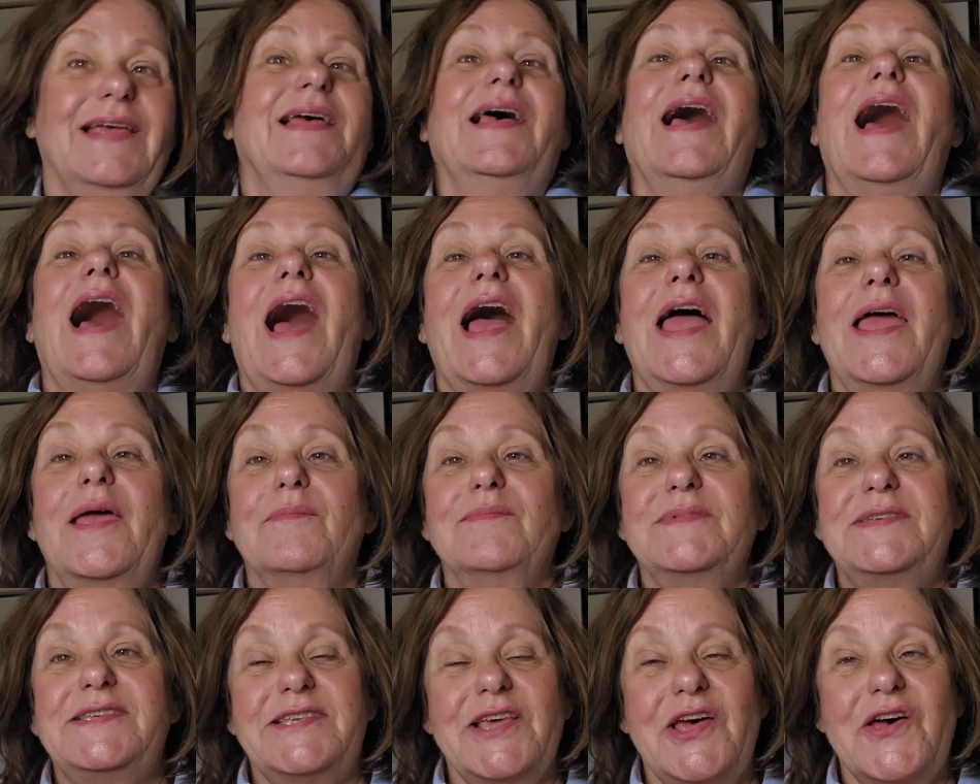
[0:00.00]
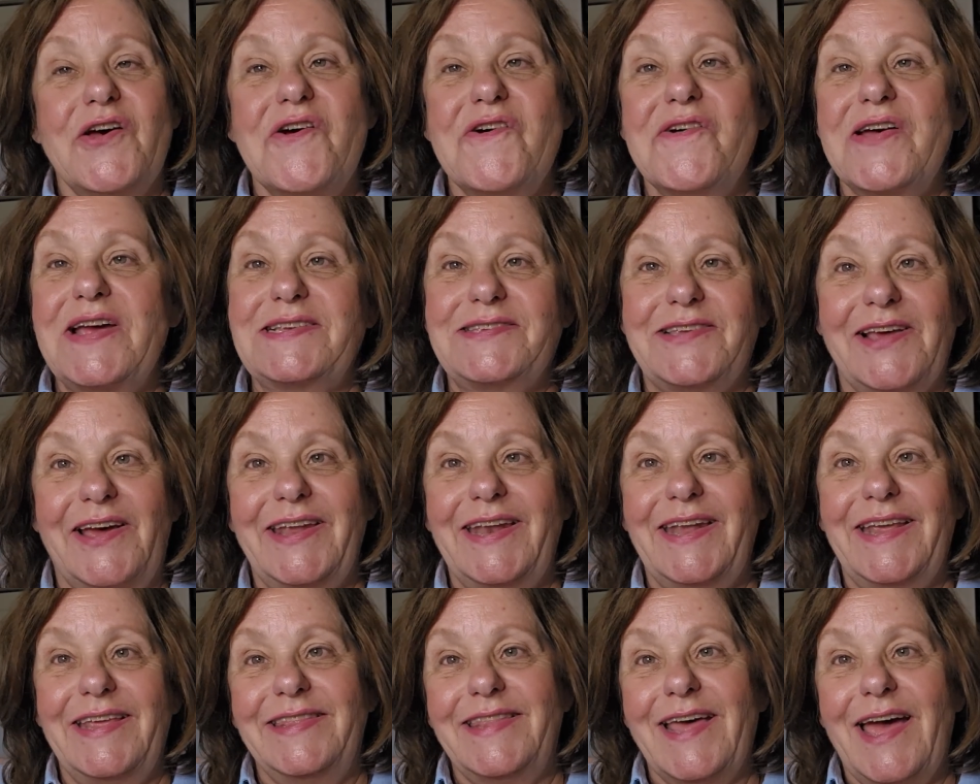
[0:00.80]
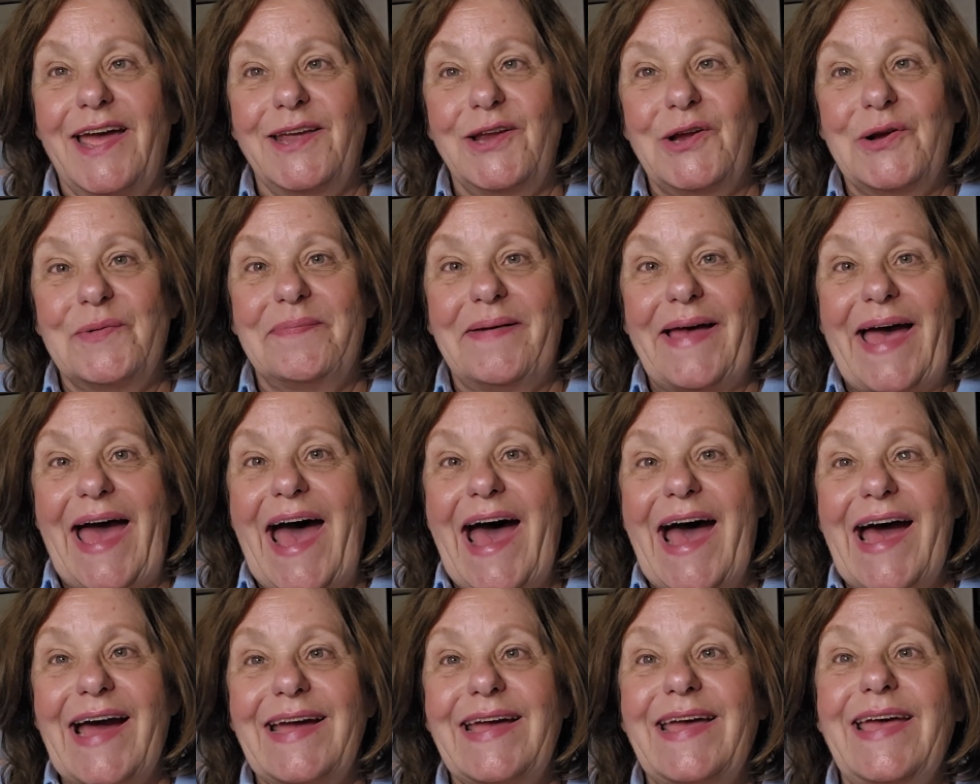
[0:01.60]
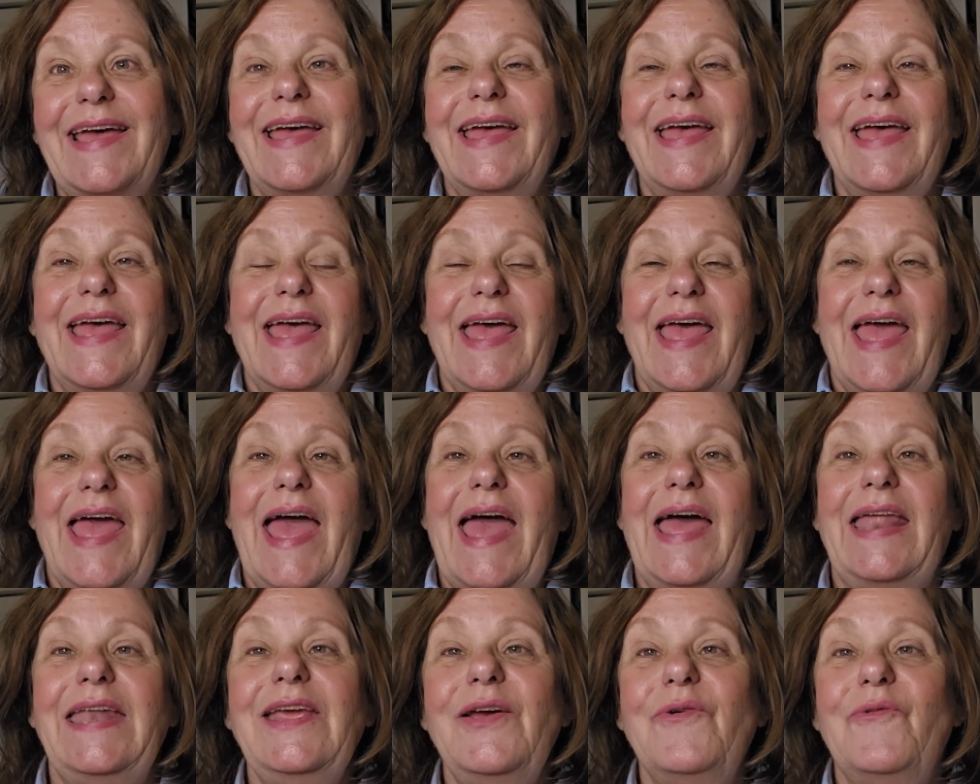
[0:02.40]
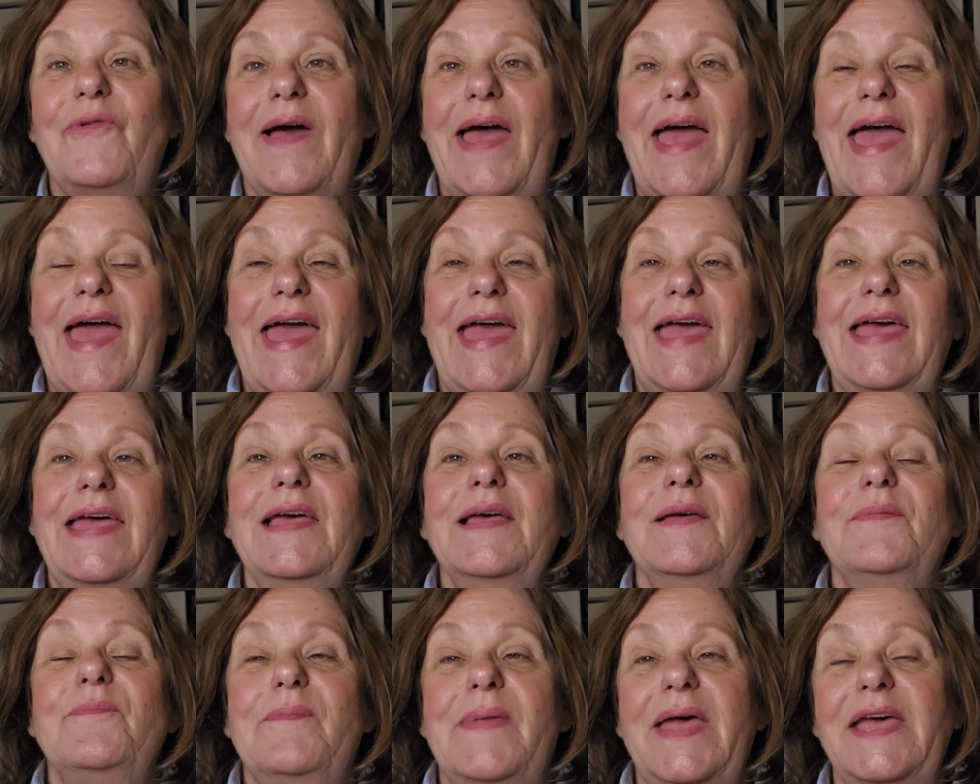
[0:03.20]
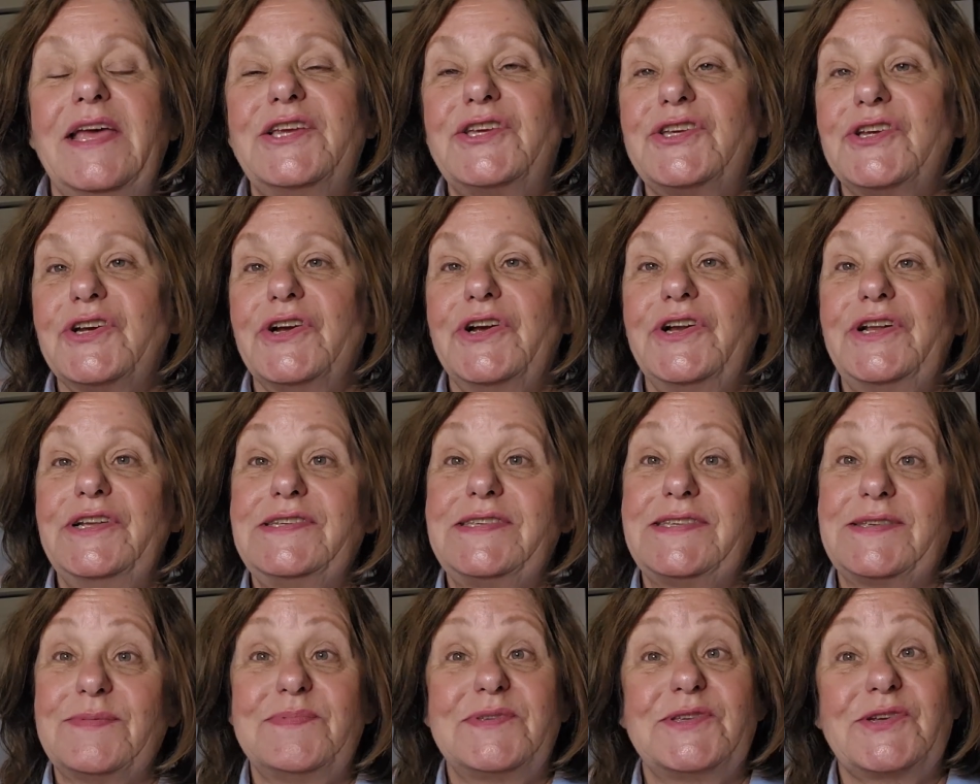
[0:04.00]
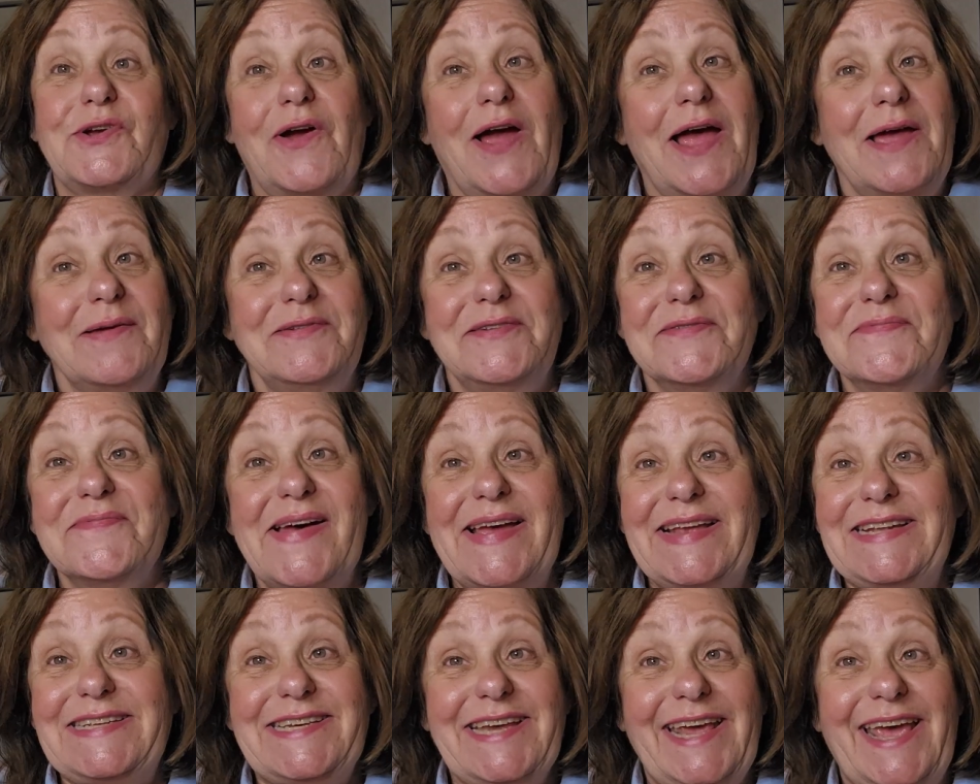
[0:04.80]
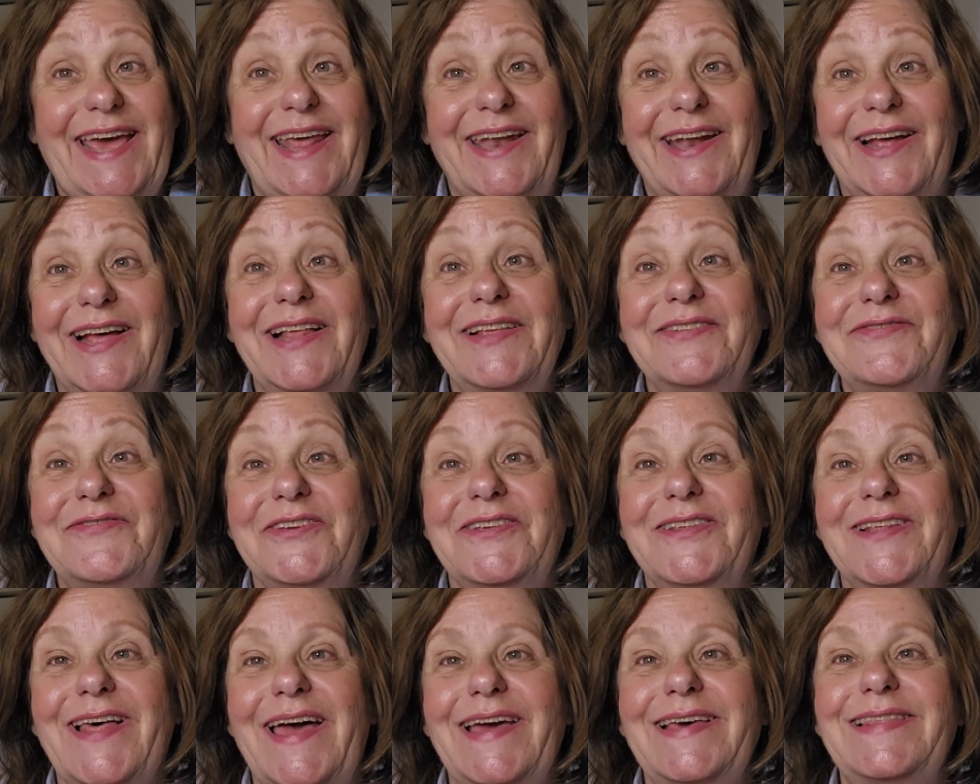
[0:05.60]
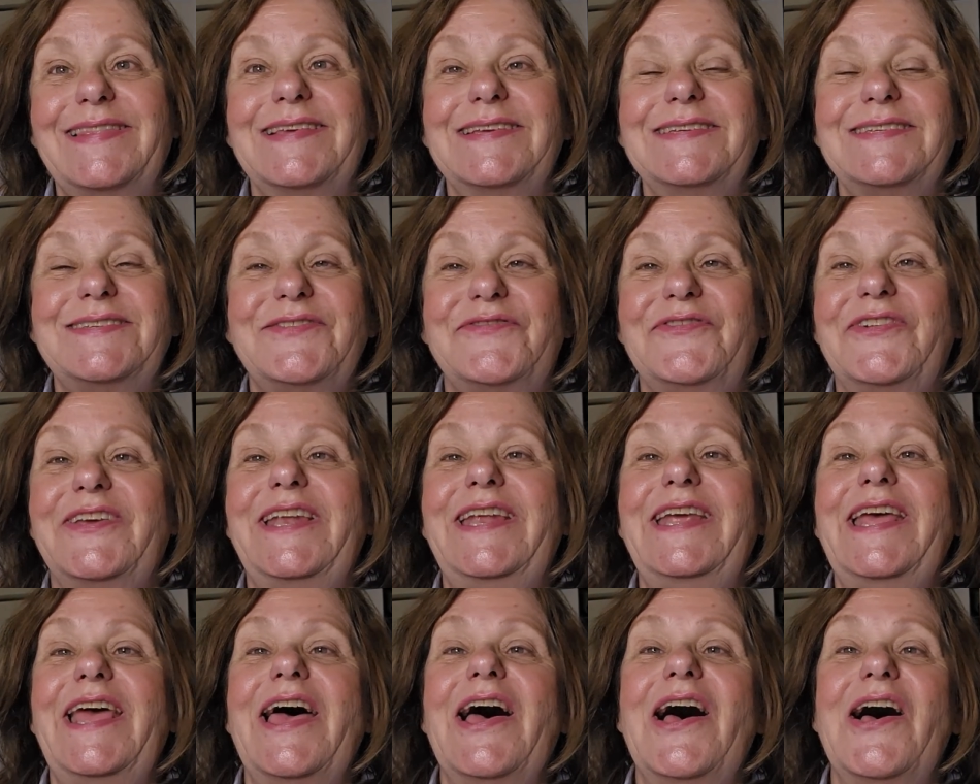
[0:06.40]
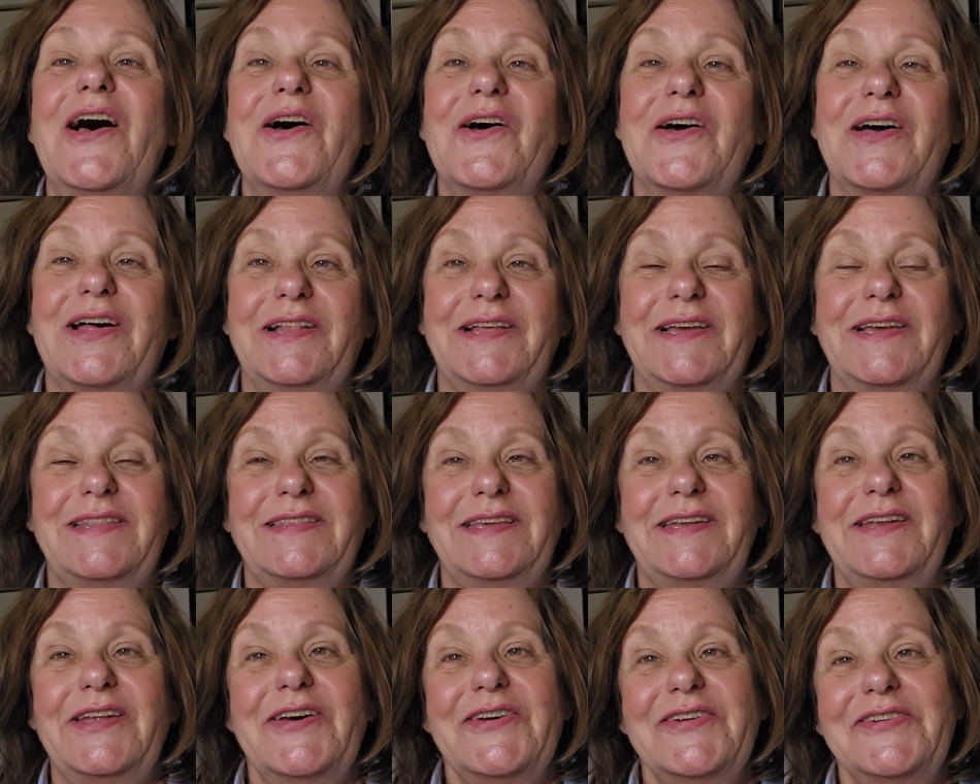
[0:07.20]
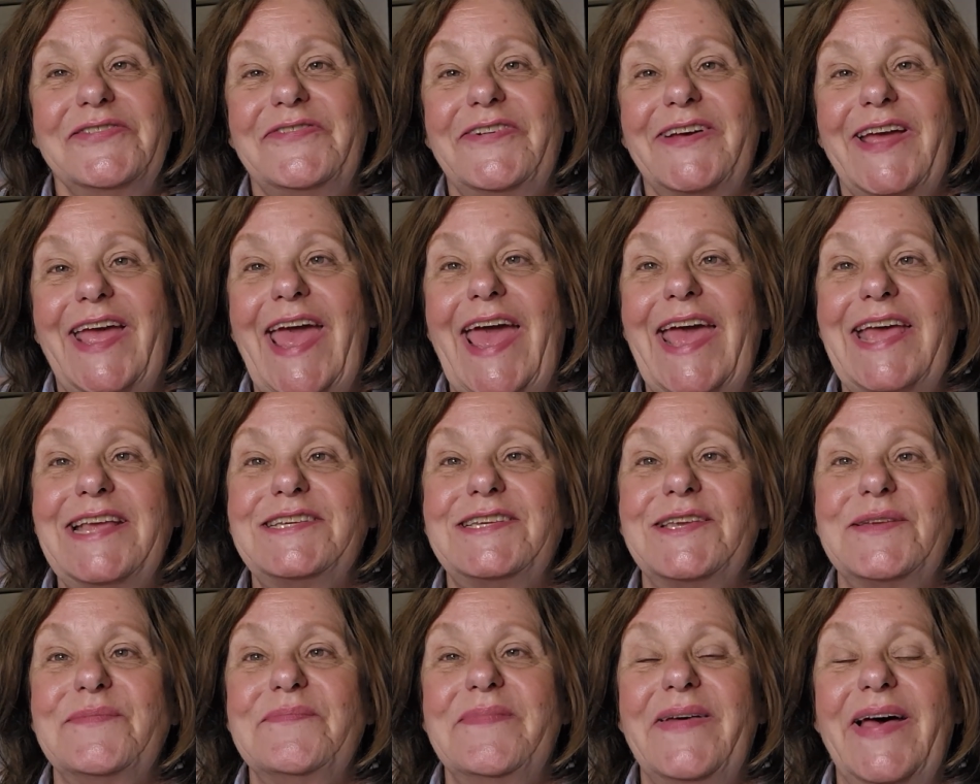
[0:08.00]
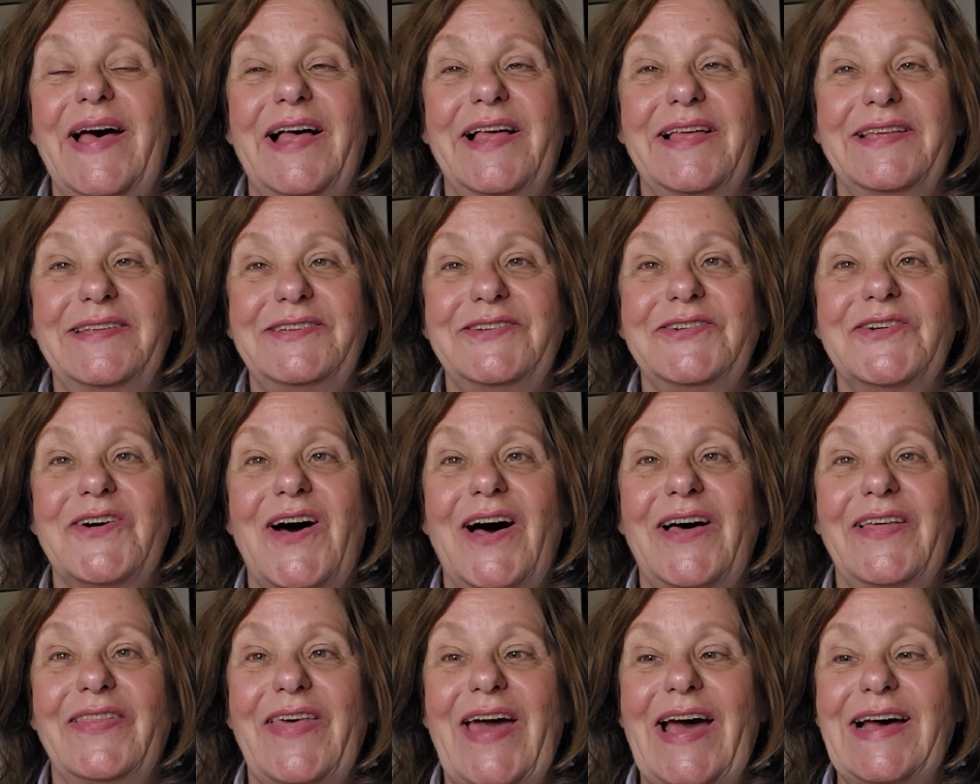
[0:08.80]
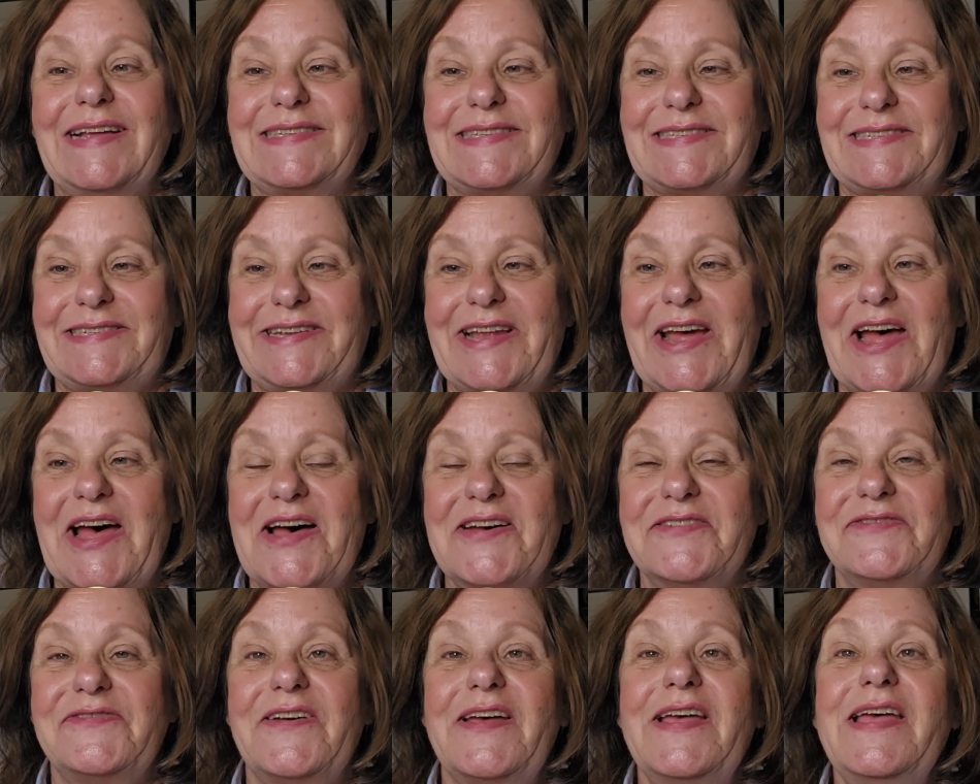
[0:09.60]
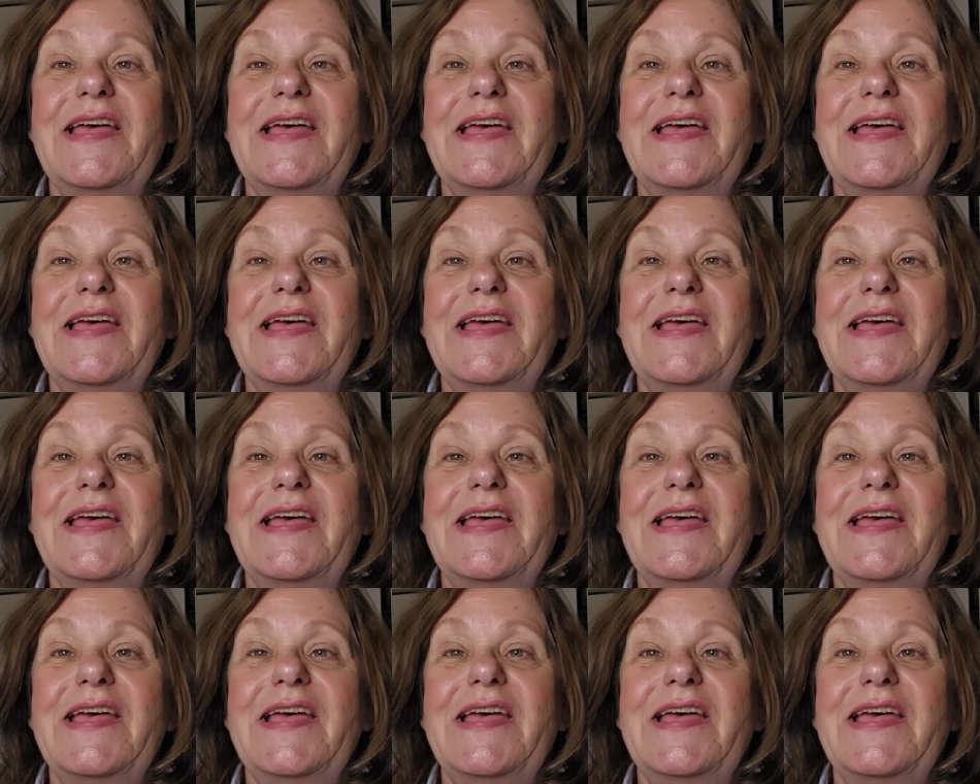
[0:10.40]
I am so excited that you're back. Anyway, make sure to subscribe to my channel if you like this video, click the notification bell and do all that stuff.